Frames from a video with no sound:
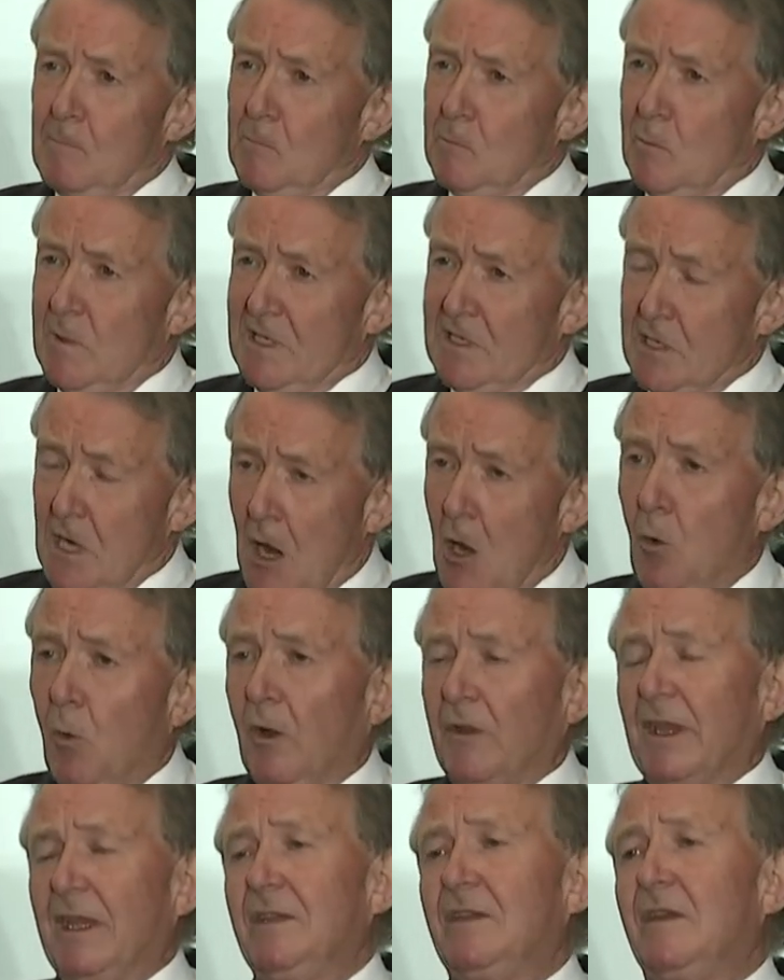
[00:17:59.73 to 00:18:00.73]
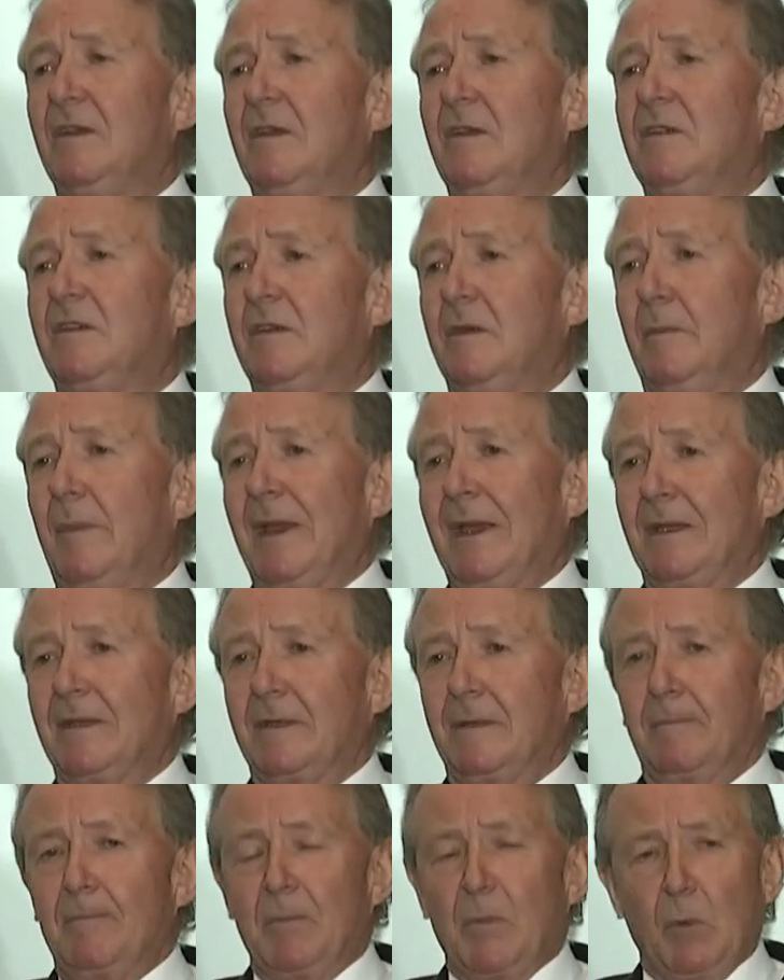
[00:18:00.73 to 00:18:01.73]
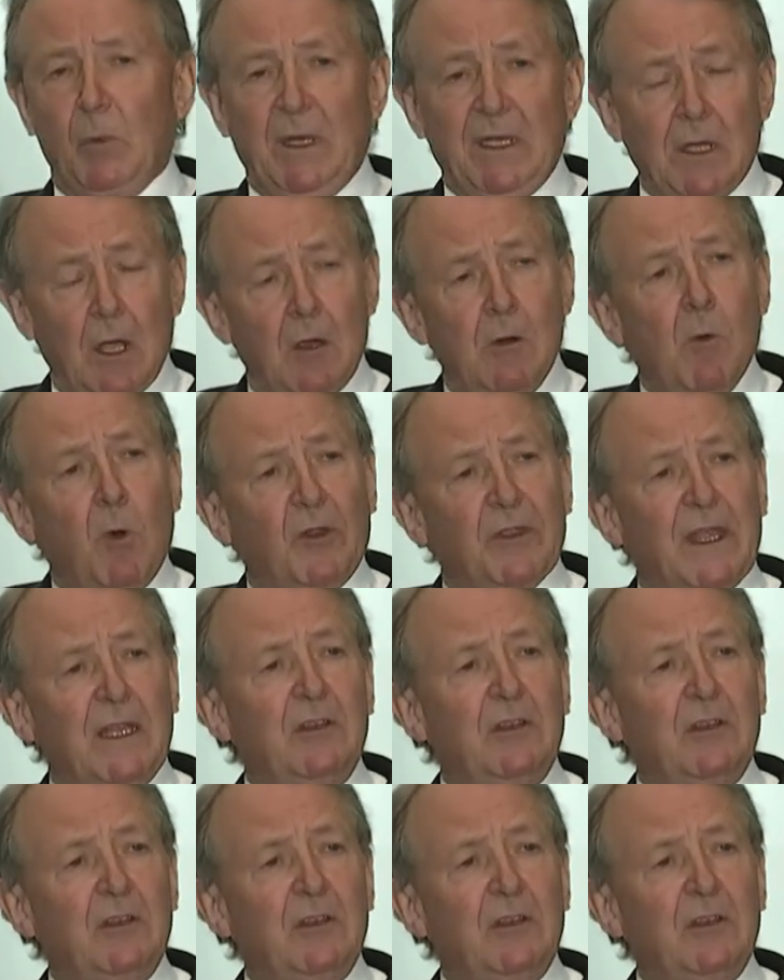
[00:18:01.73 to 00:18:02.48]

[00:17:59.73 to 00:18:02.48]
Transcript: We know what they did in Tibet. We know what they